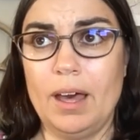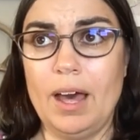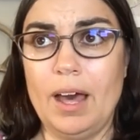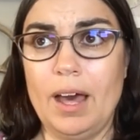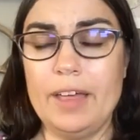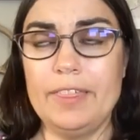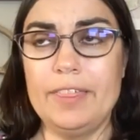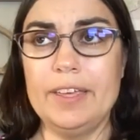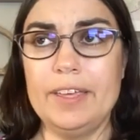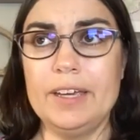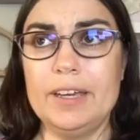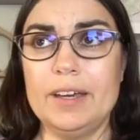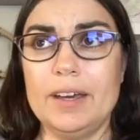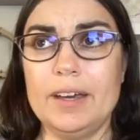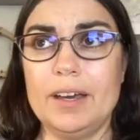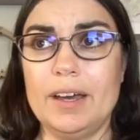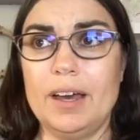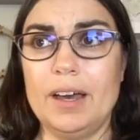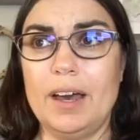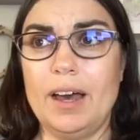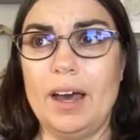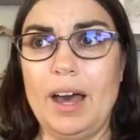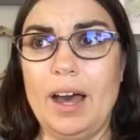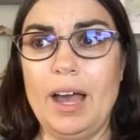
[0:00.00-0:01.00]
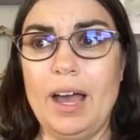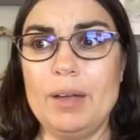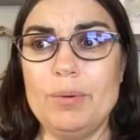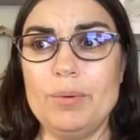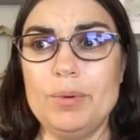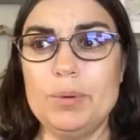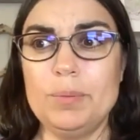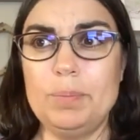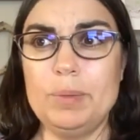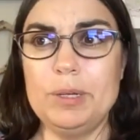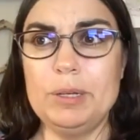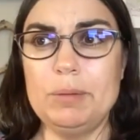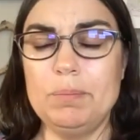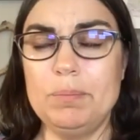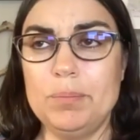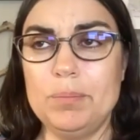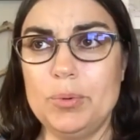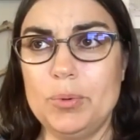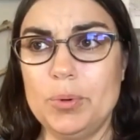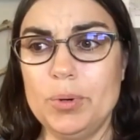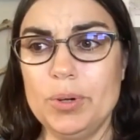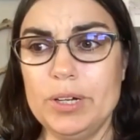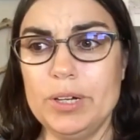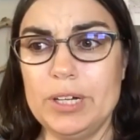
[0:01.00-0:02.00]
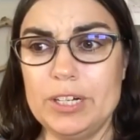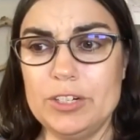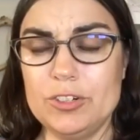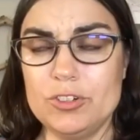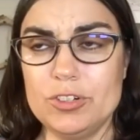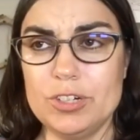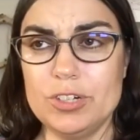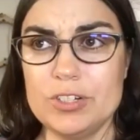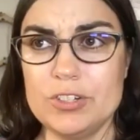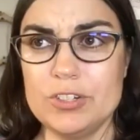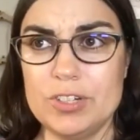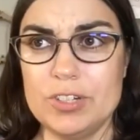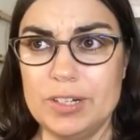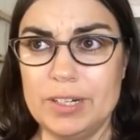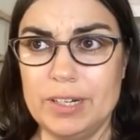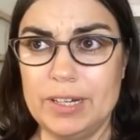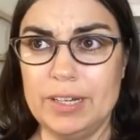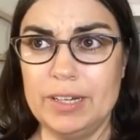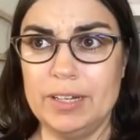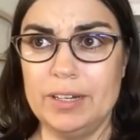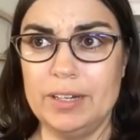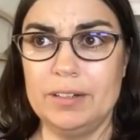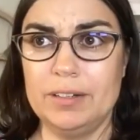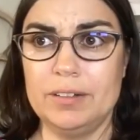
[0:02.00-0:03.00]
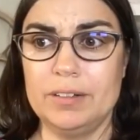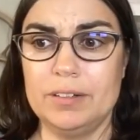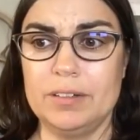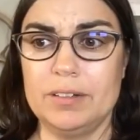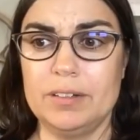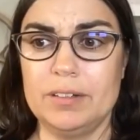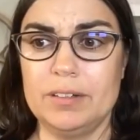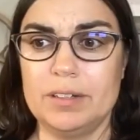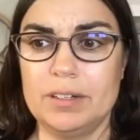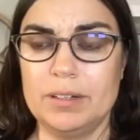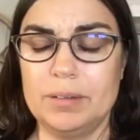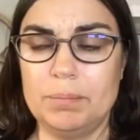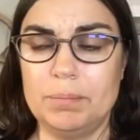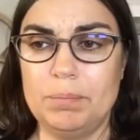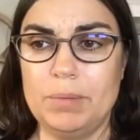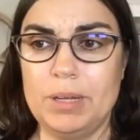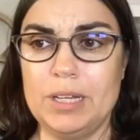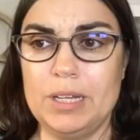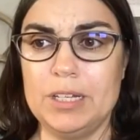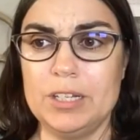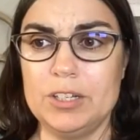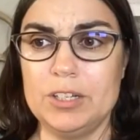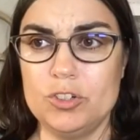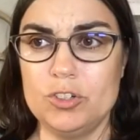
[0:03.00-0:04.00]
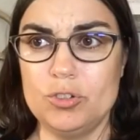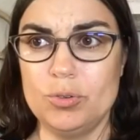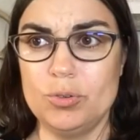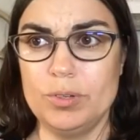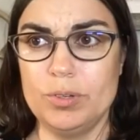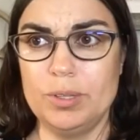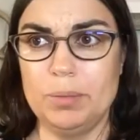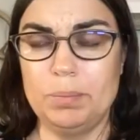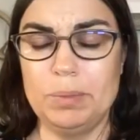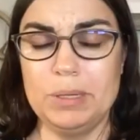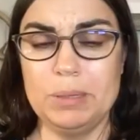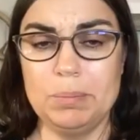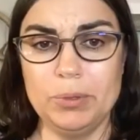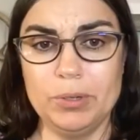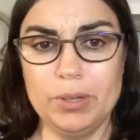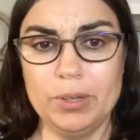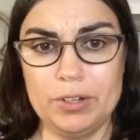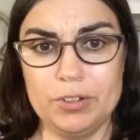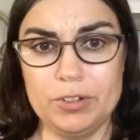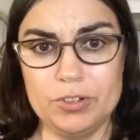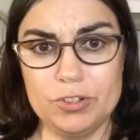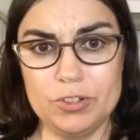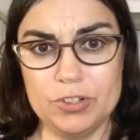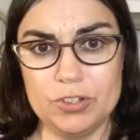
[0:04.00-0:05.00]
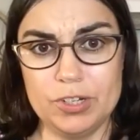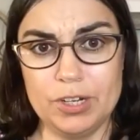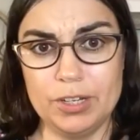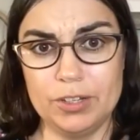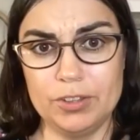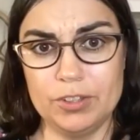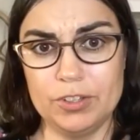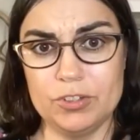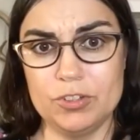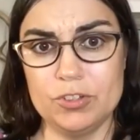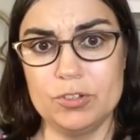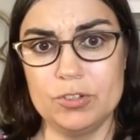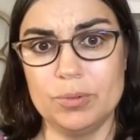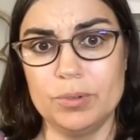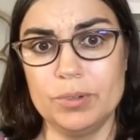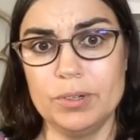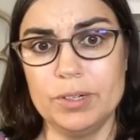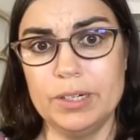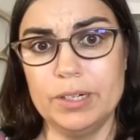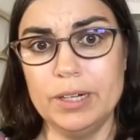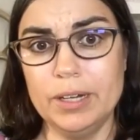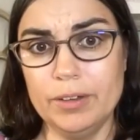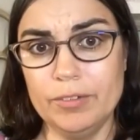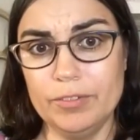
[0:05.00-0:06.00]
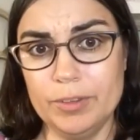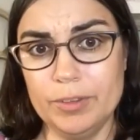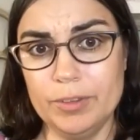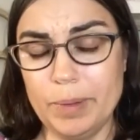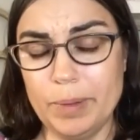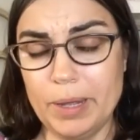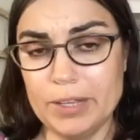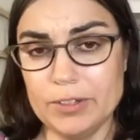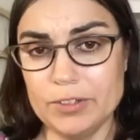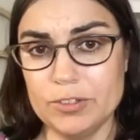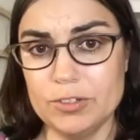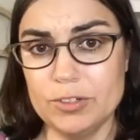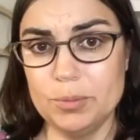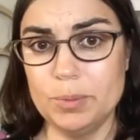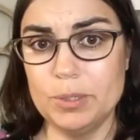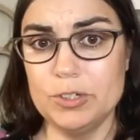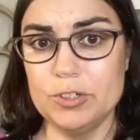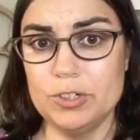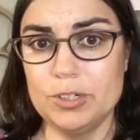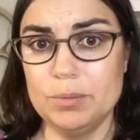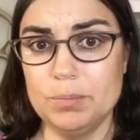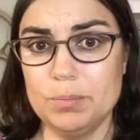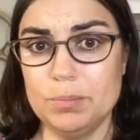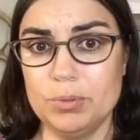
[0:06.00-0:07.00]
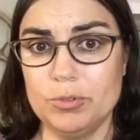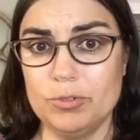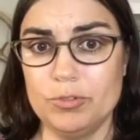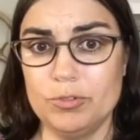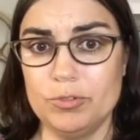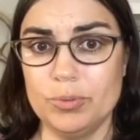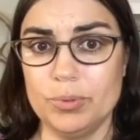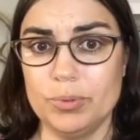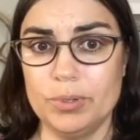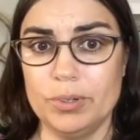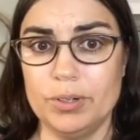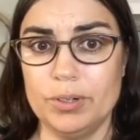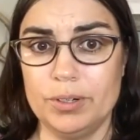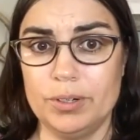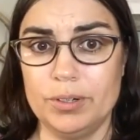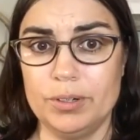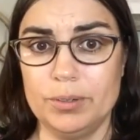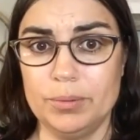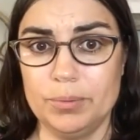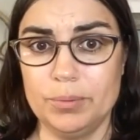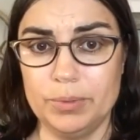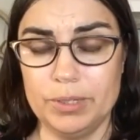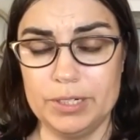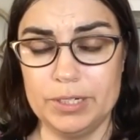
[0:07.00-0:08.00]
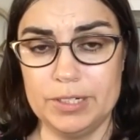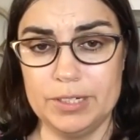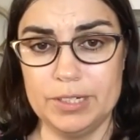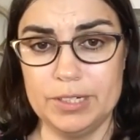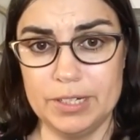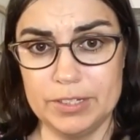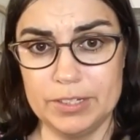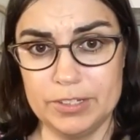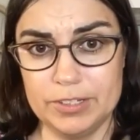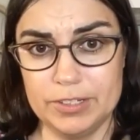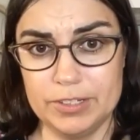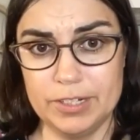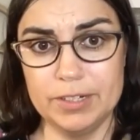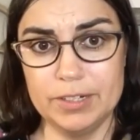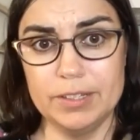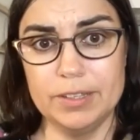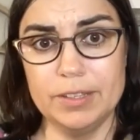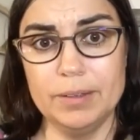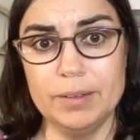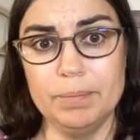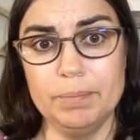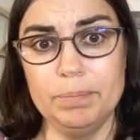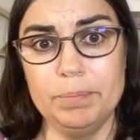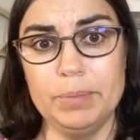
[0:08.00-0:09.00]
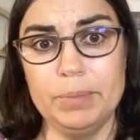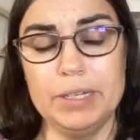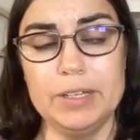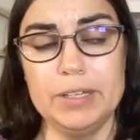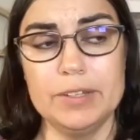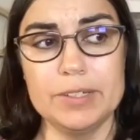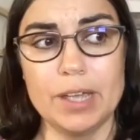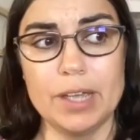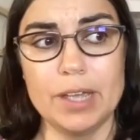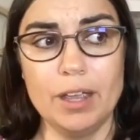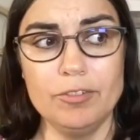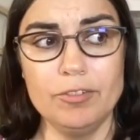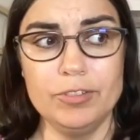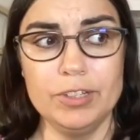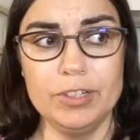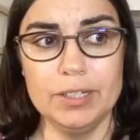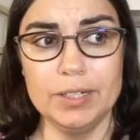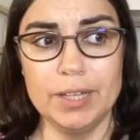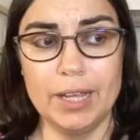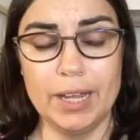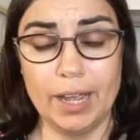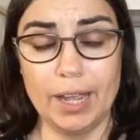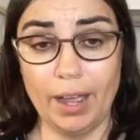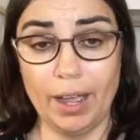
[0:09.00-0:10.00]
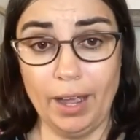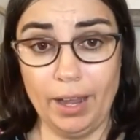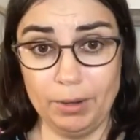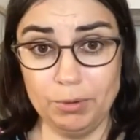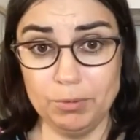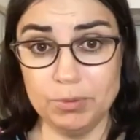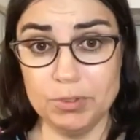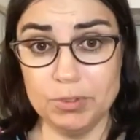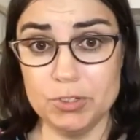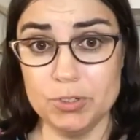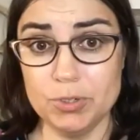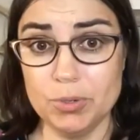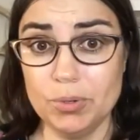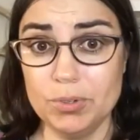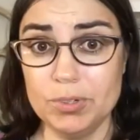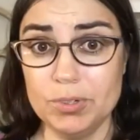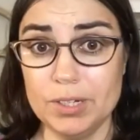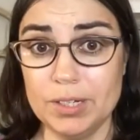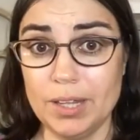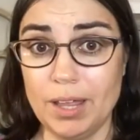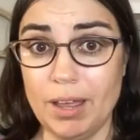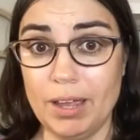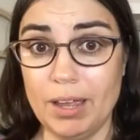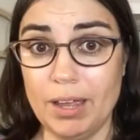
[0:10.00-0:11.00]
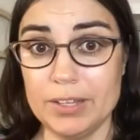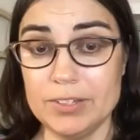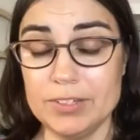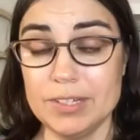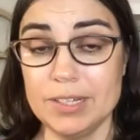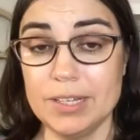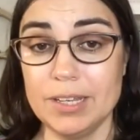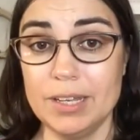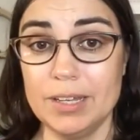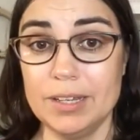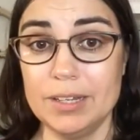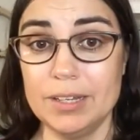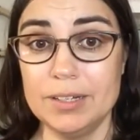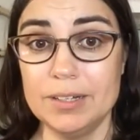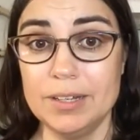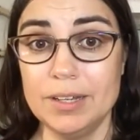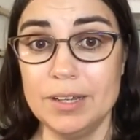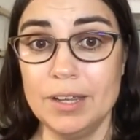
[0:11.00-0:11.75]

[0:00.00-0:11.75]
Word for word: I think I would be more interested in making sure that people understand the story of the passenger pigeon before we de extinct them, because I feel like I was told a lie as a kid.